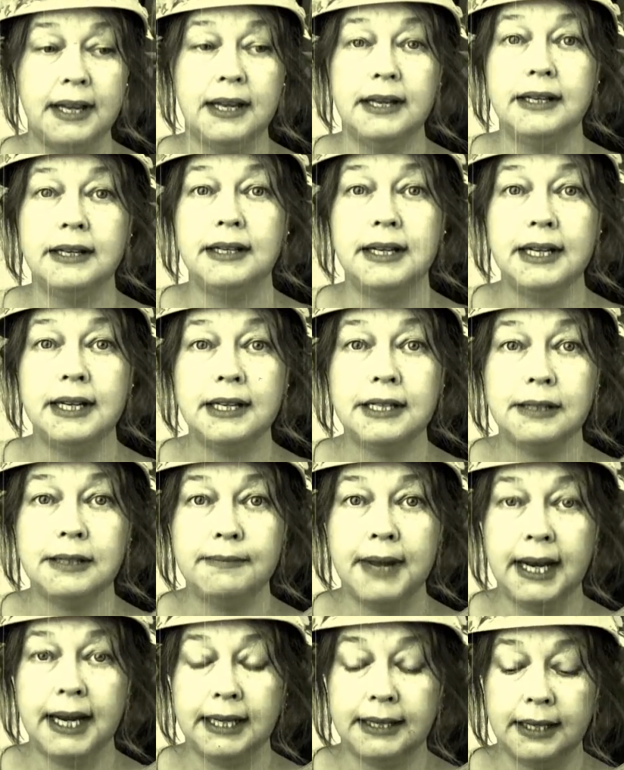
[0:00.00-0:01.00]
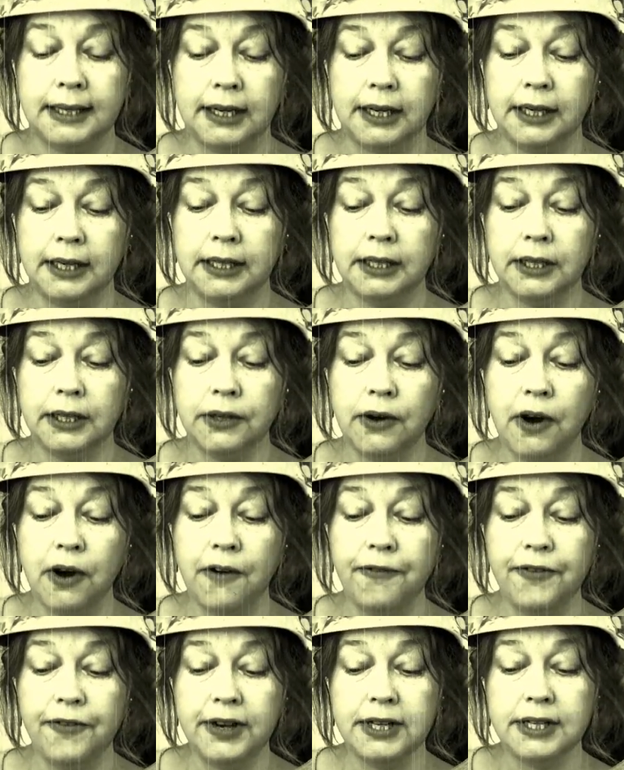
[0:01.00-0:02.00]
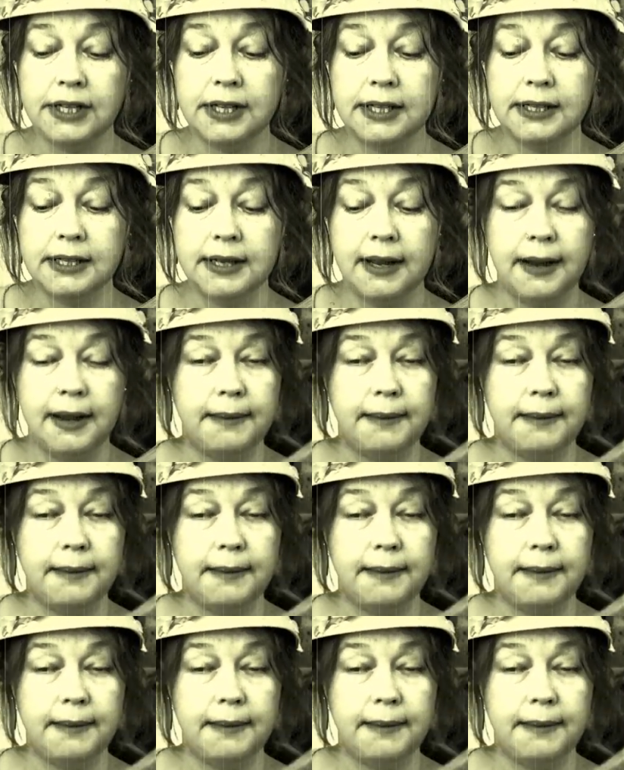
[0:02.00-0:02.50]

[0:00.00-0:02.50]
This make the other crawfishes